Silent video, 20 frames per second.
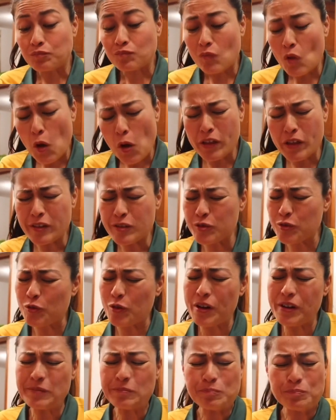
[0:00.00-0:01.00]
Oh, these are
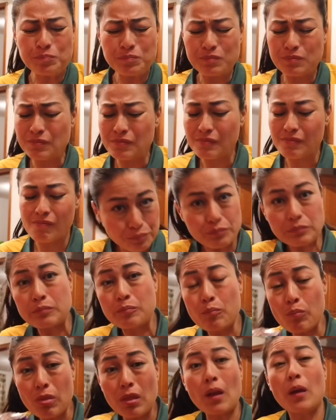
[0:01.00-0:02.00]
great.
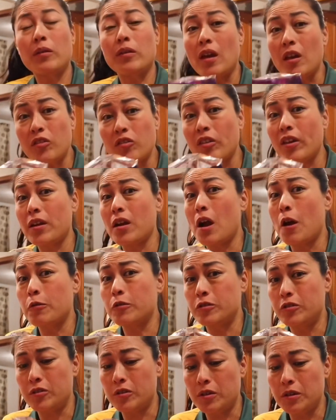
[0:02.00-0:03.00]
Yes, they are
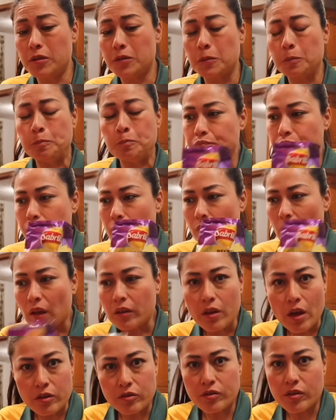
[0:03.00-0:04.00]
acidic.
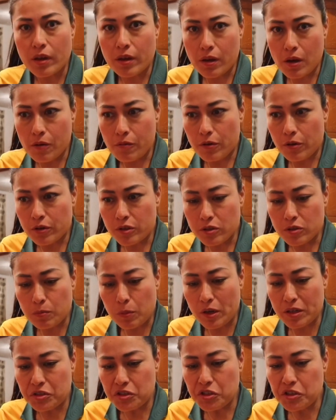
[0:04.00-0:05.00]
Yes, they are very
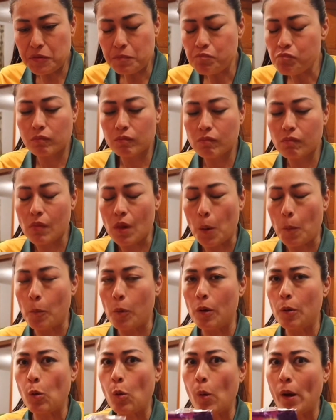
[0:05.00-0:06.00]
spicy,
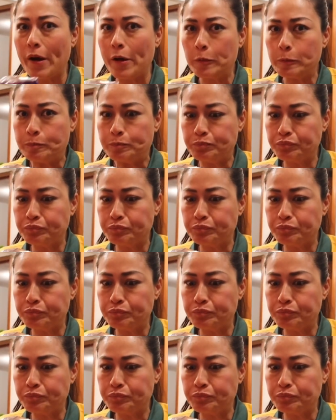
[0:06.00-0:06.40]
but wow,